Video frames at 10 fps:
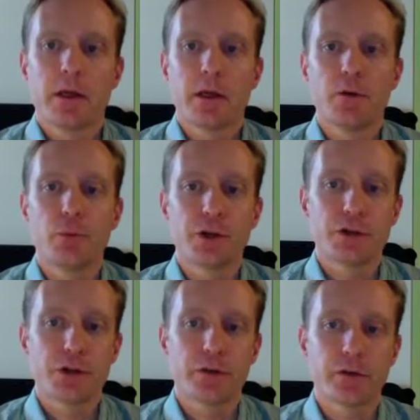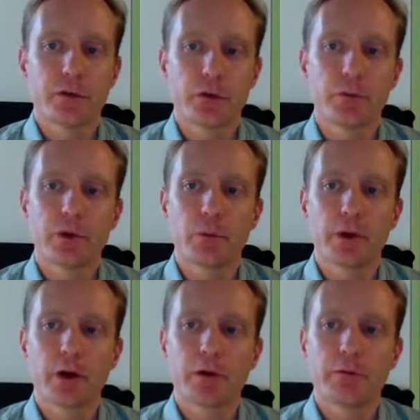in which it's assumed that
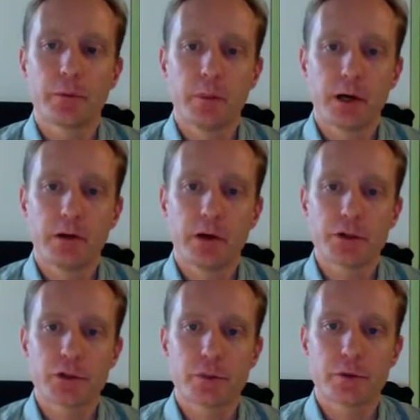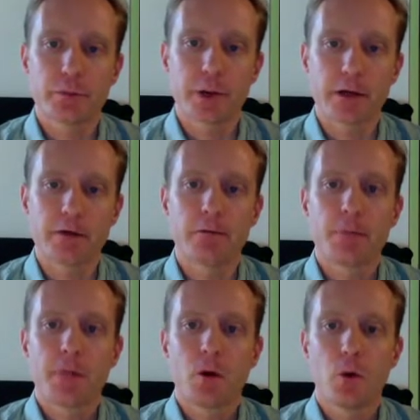we are, from biological perspective,
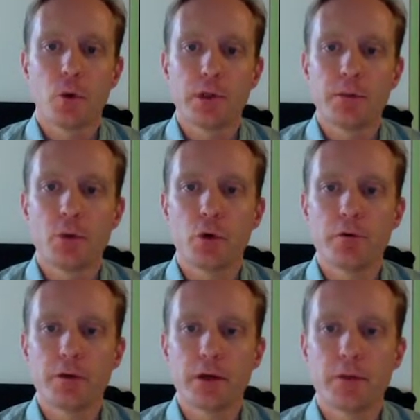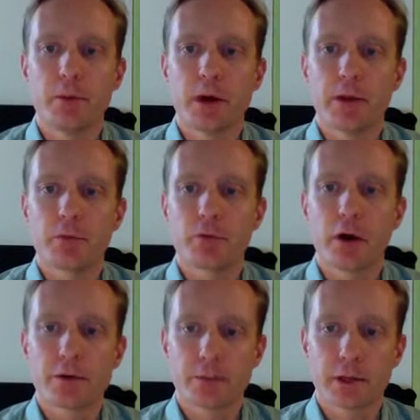only motivated by the
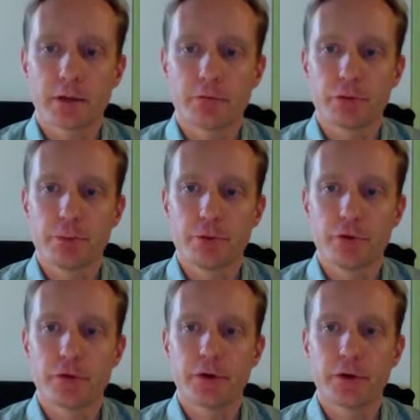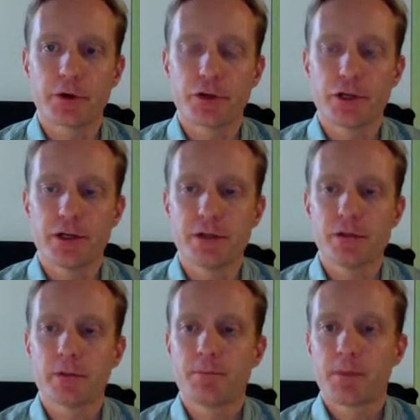prospect of reproducing our
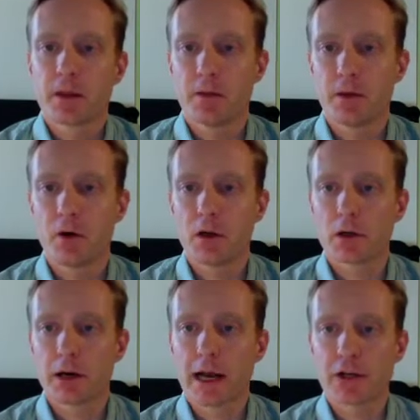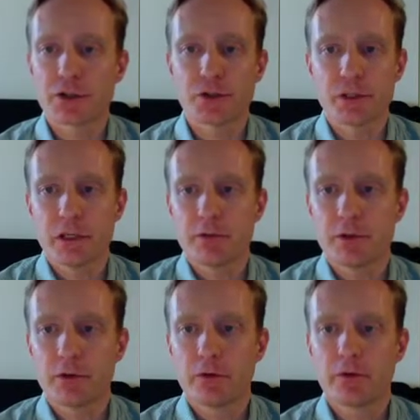genes, and that all our actions, even
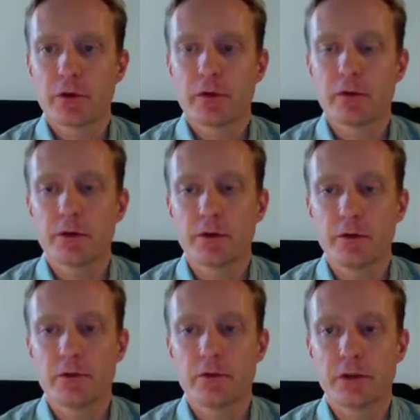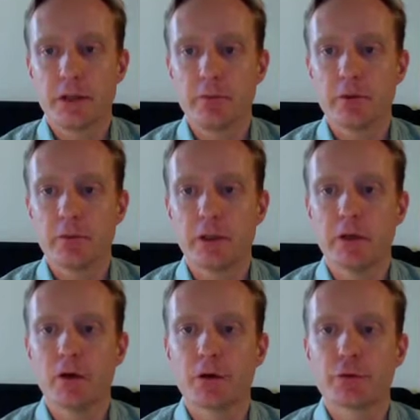those that seem to
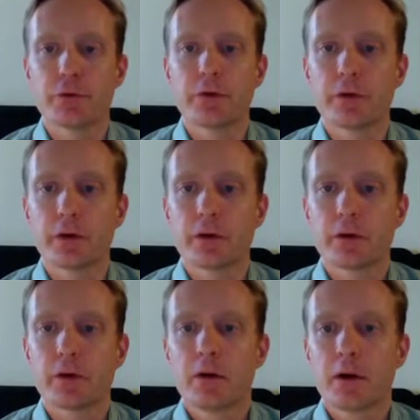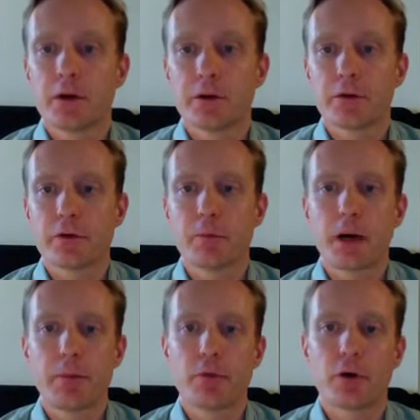be altruistic, are just a
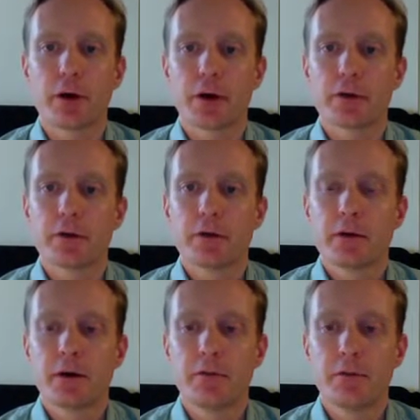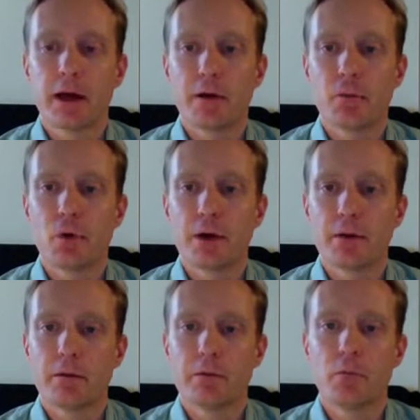byproduct of that one
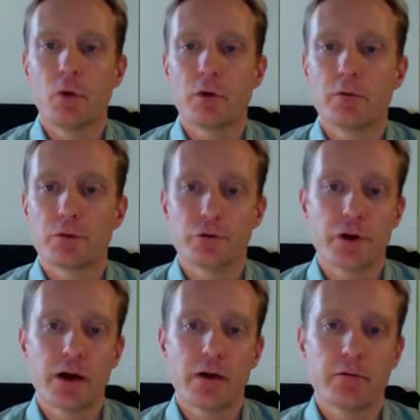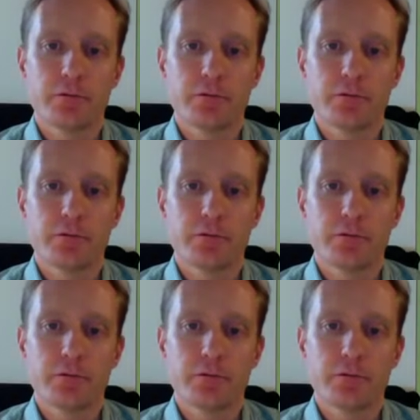motive or drive.